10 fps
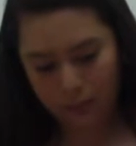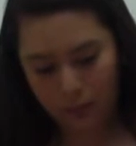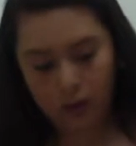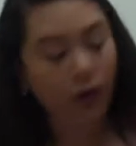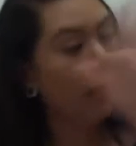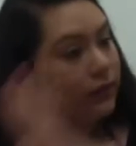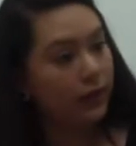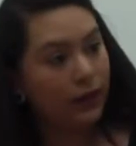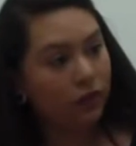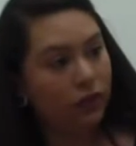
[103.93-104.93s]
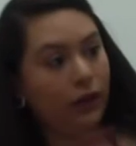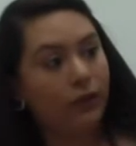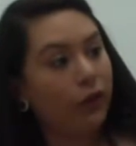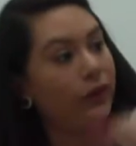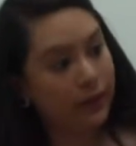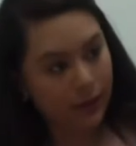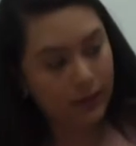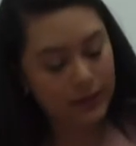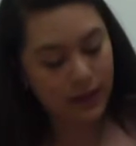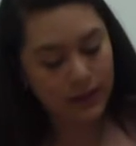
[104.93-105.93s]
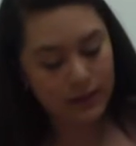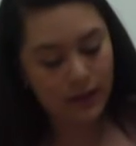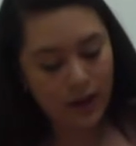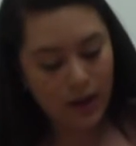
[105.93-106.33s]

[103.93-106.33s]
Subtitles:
across the nation that have already taken the test.